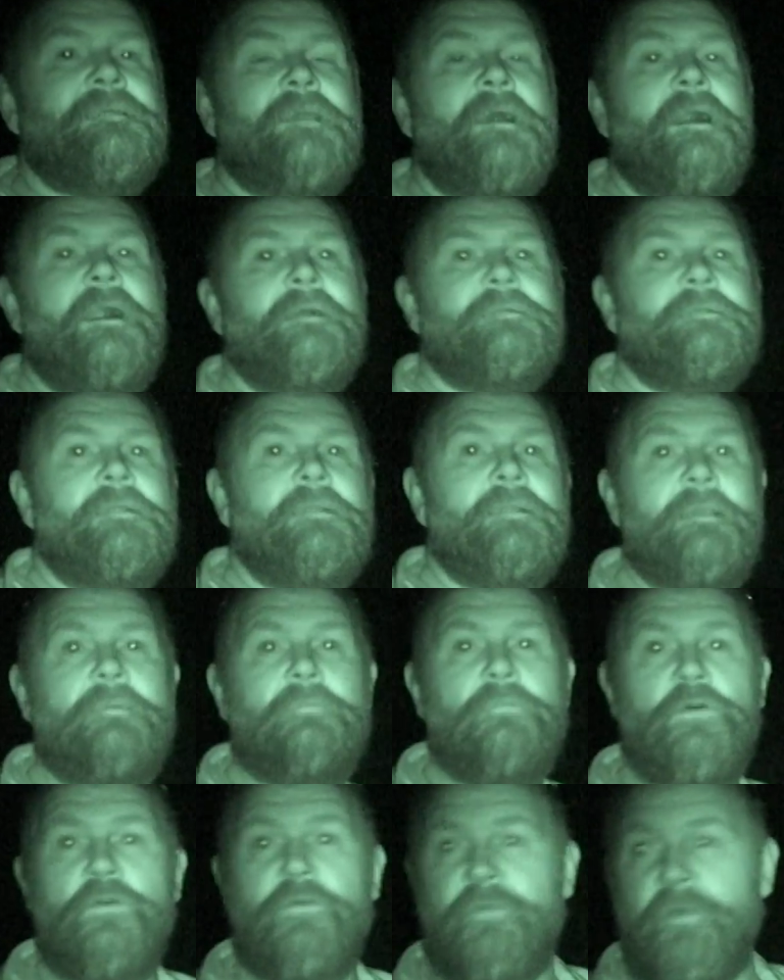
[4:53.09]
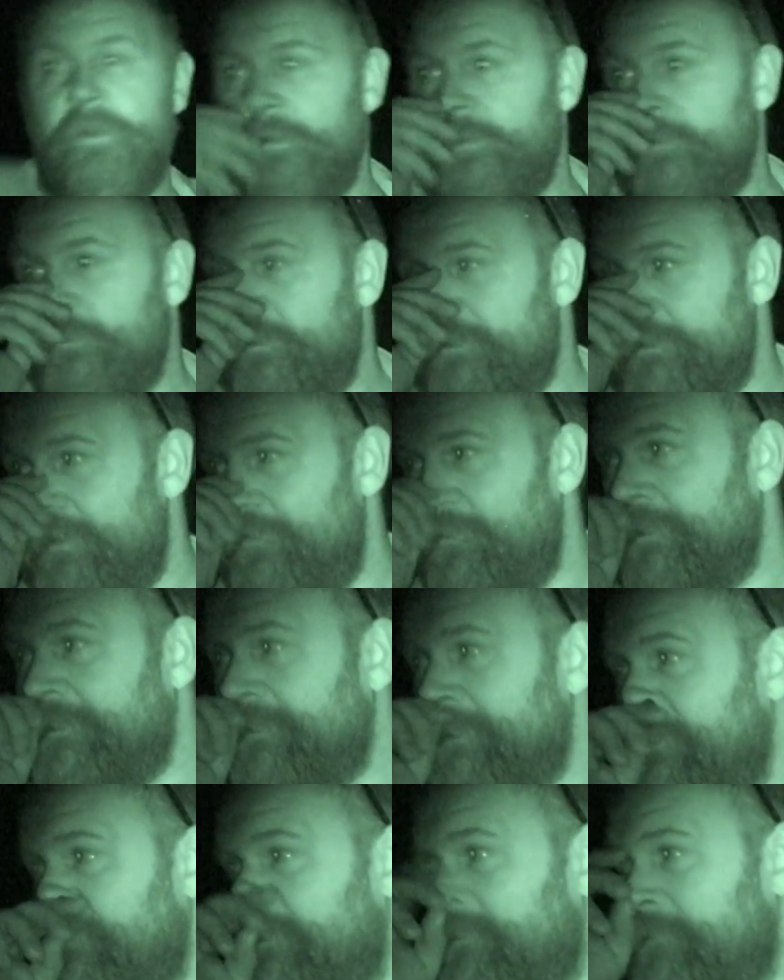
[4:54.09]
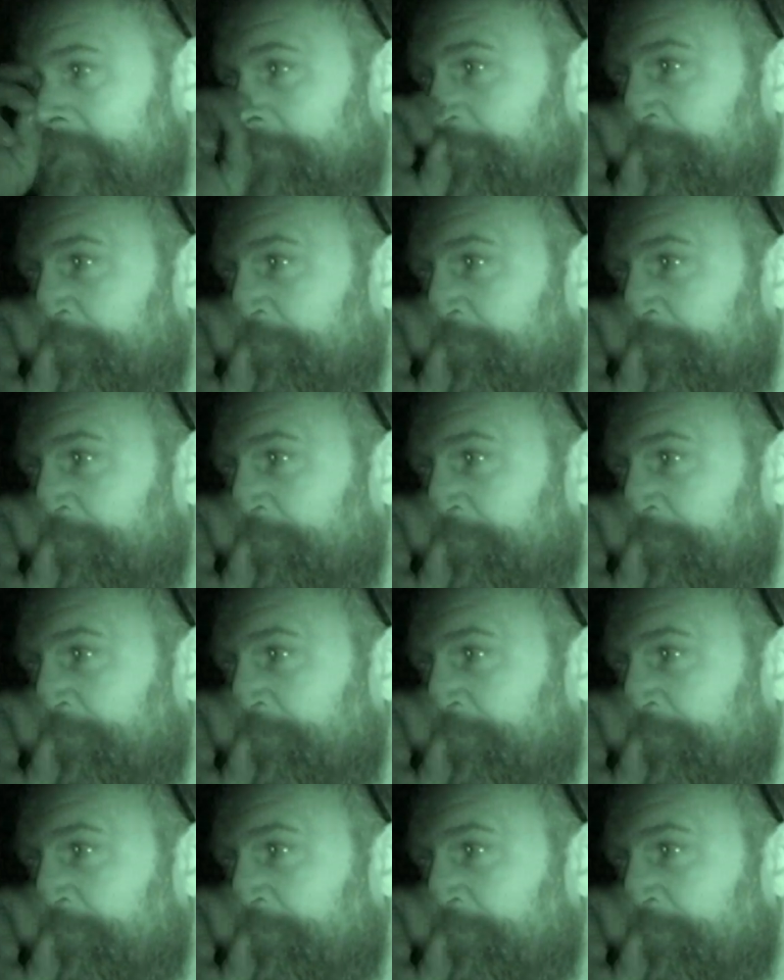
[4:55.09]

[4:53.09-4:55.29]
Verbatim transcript: constantly moving. Does that make sense?